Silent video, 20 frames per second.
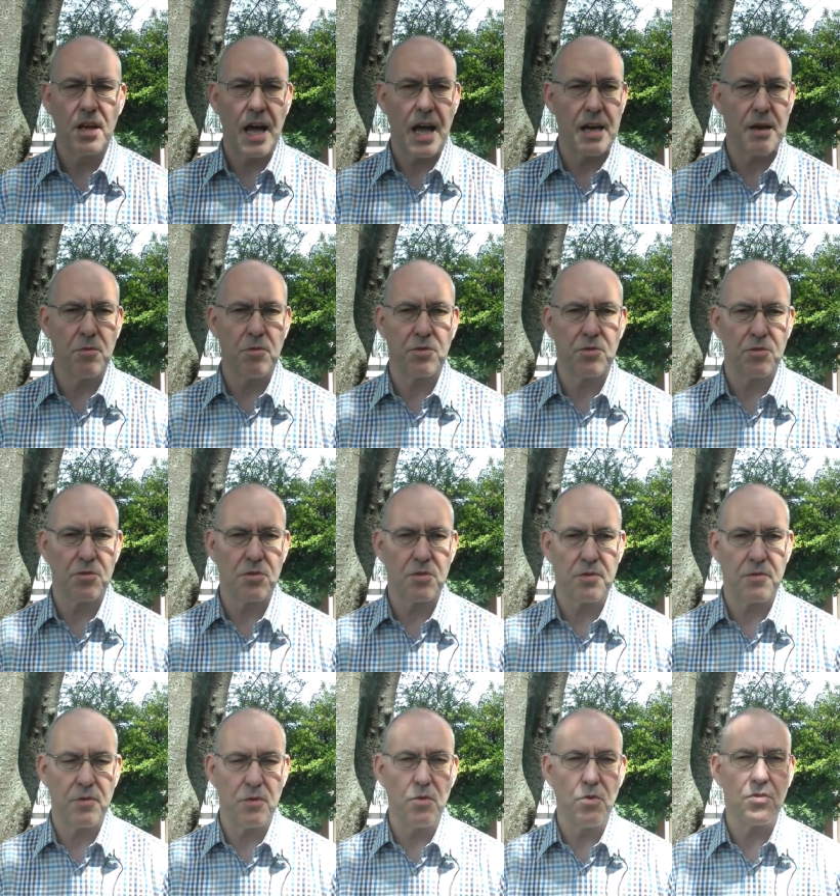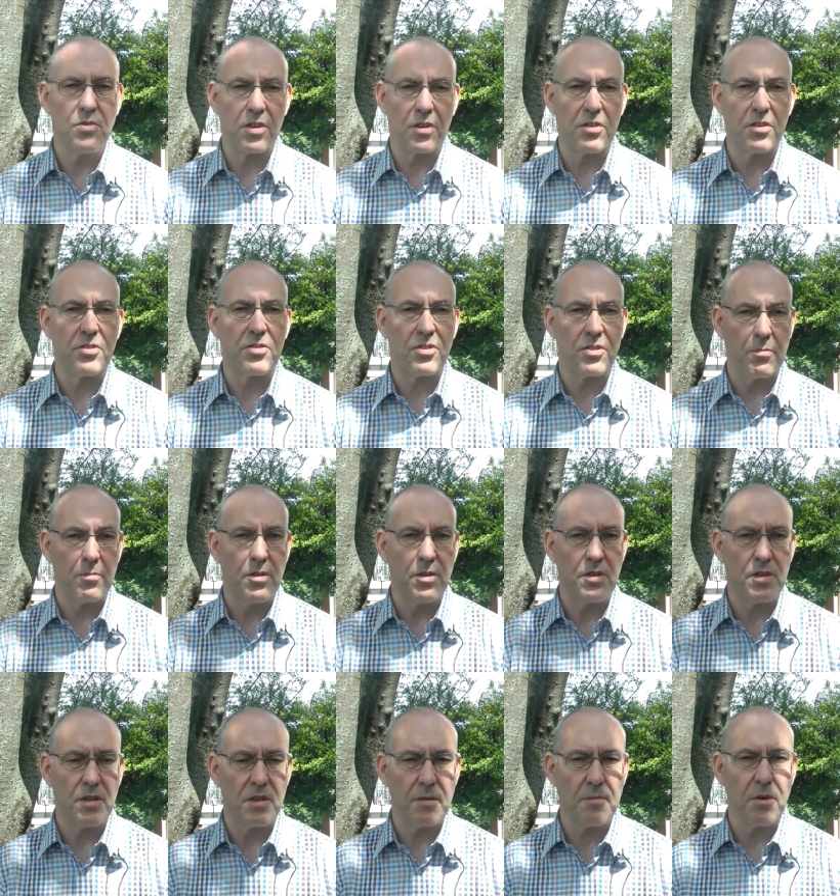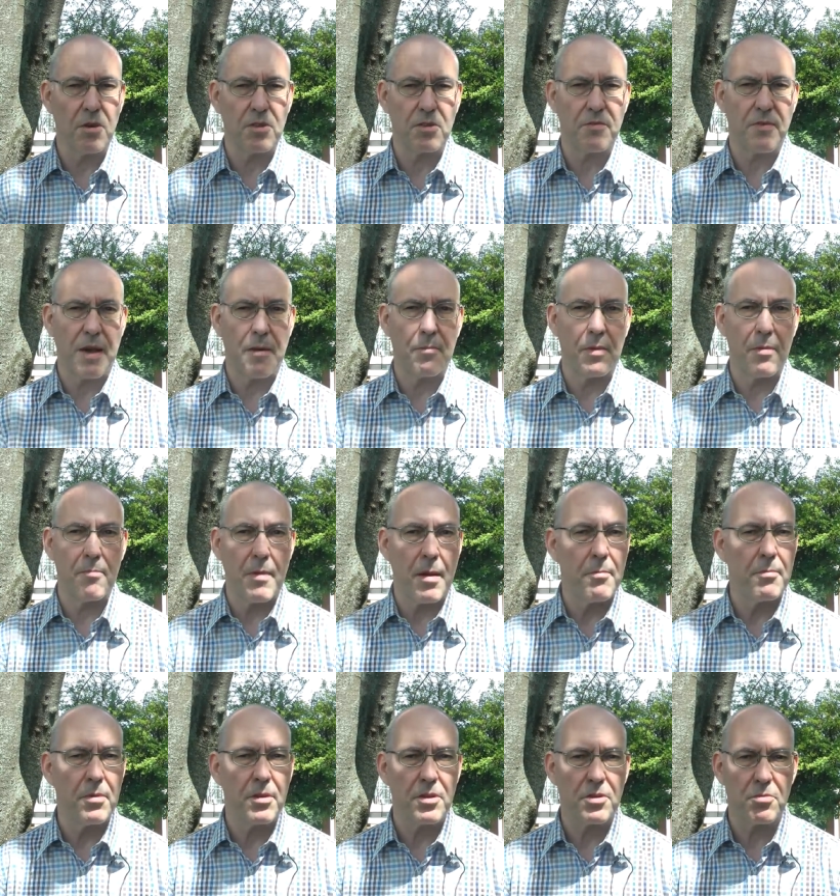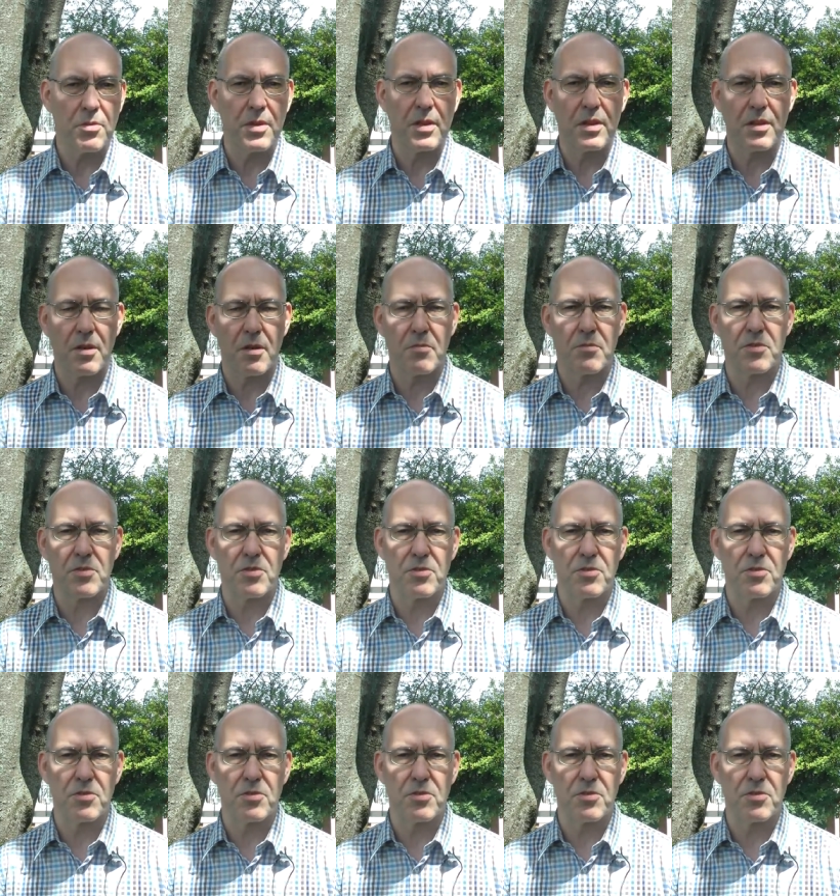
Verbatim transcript: animal sourced foods are distributed amongst family members when it comes